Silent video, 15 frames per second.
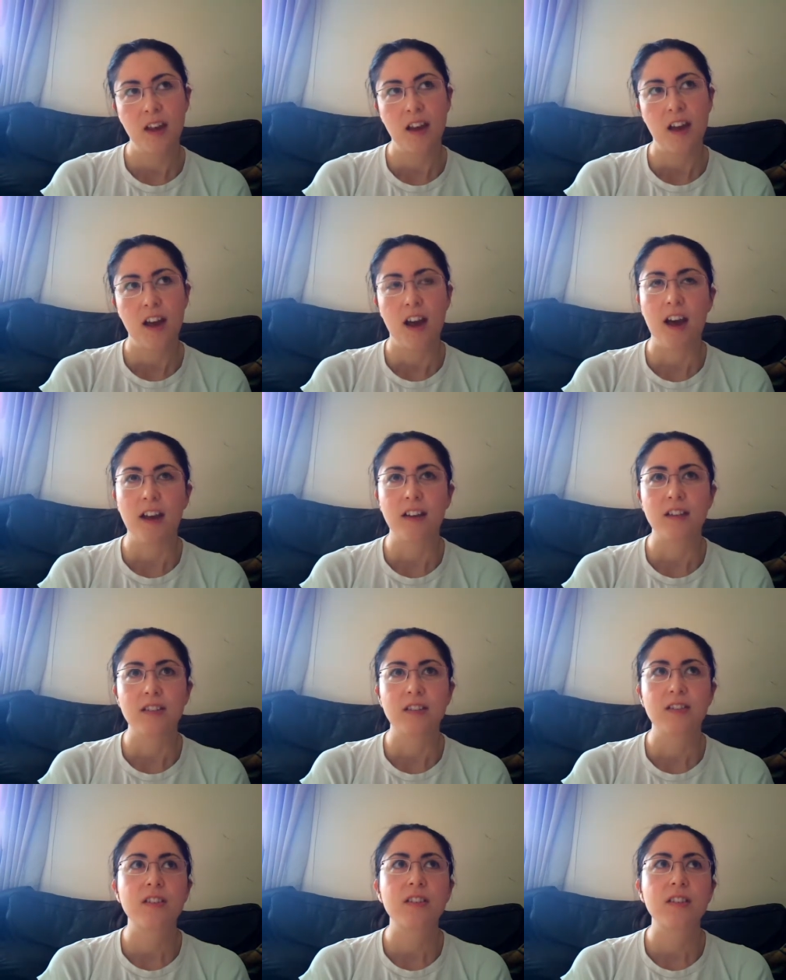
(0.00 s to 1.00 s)

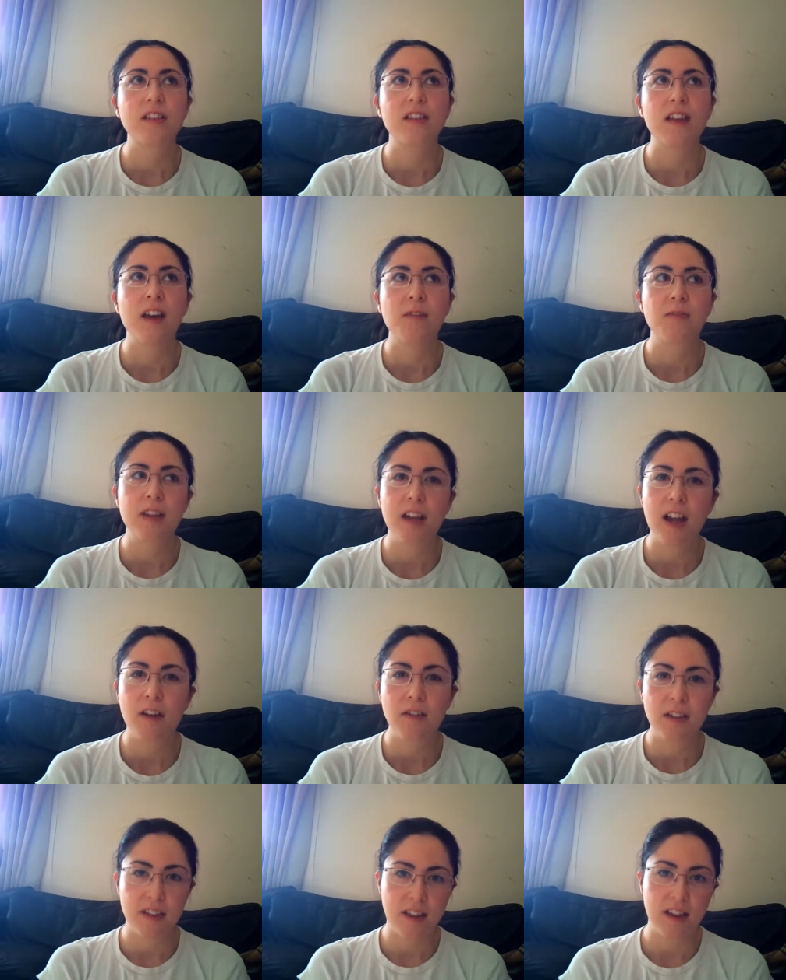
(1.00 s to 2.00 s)
And every now
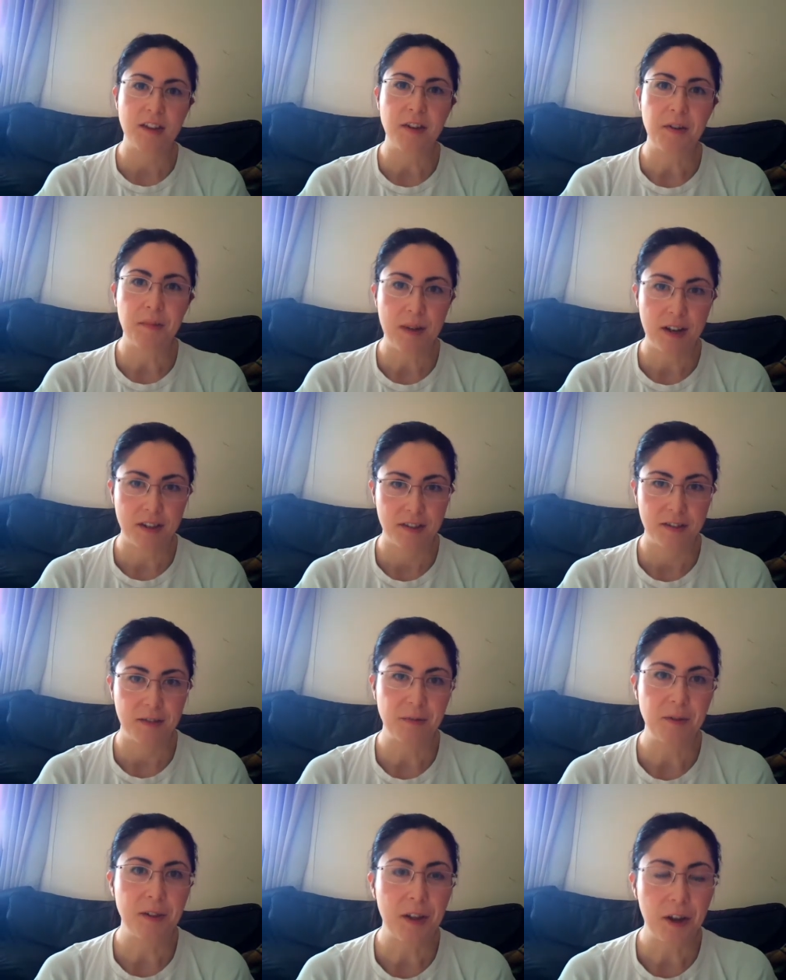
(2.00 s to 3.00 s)
and then your master
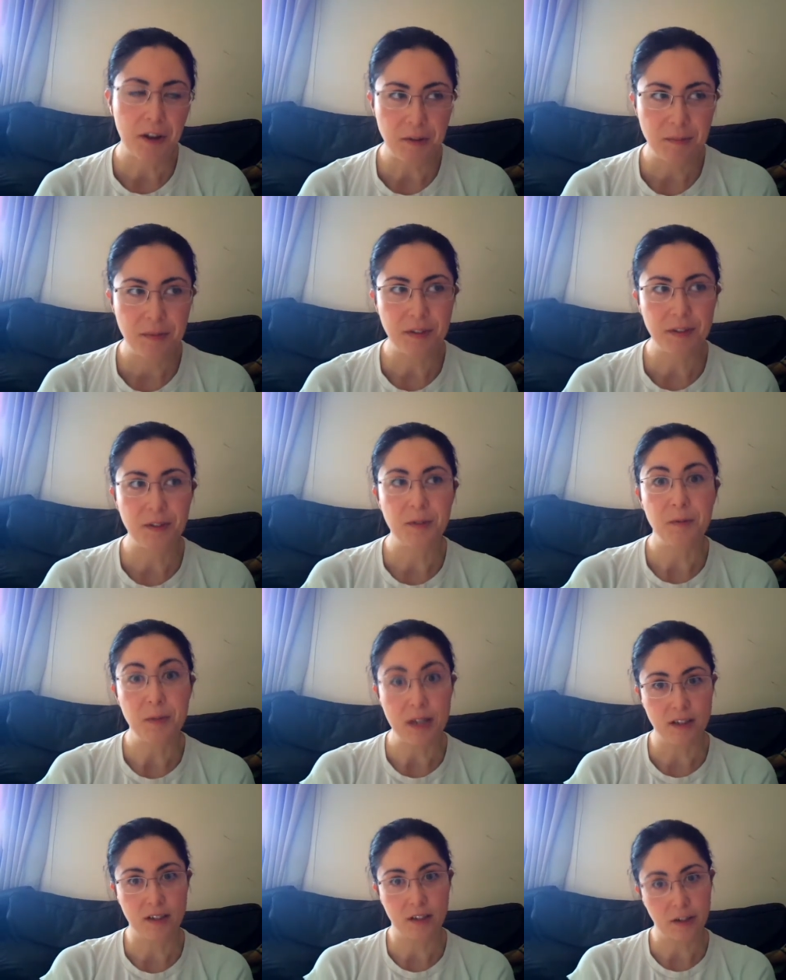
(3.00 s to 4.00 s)
will open the
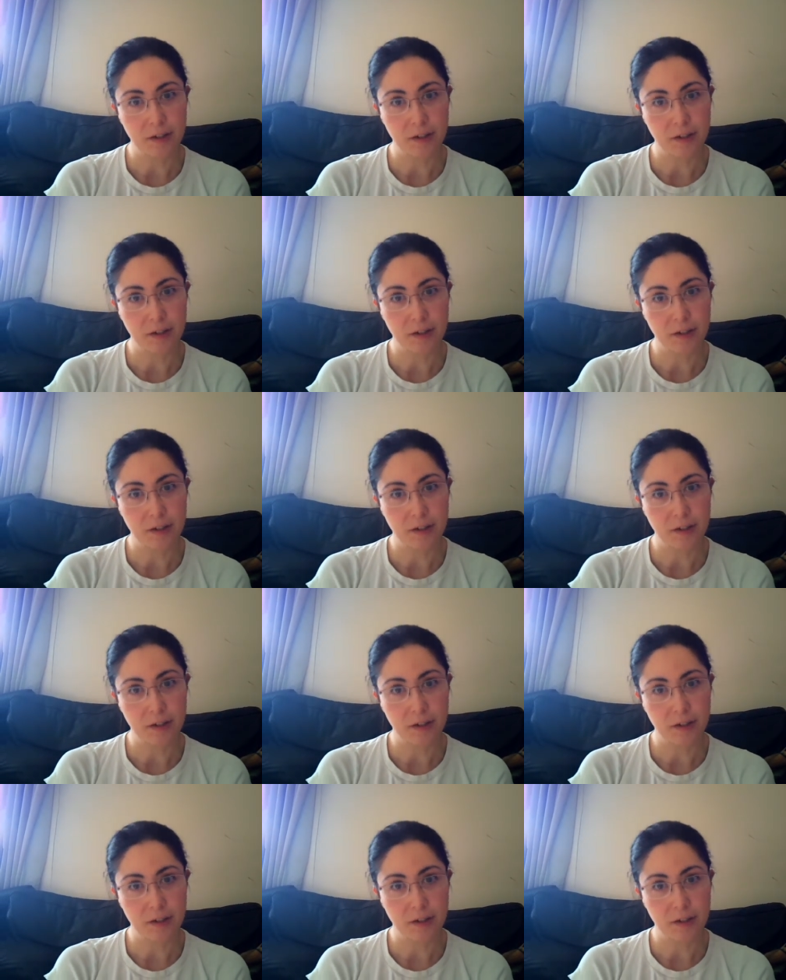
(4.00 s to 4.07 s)
window.